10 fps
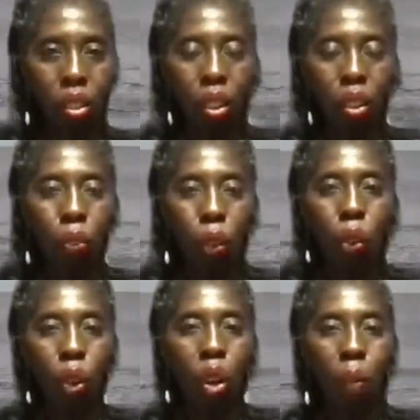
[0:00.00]
for
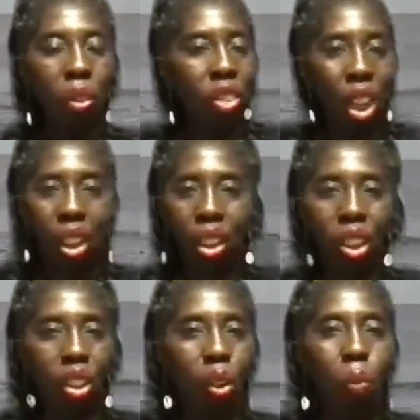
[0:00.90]
protecting
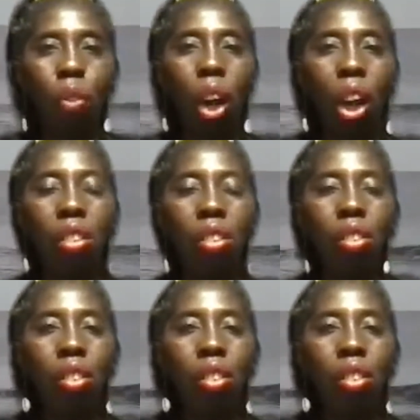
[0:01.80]
human rights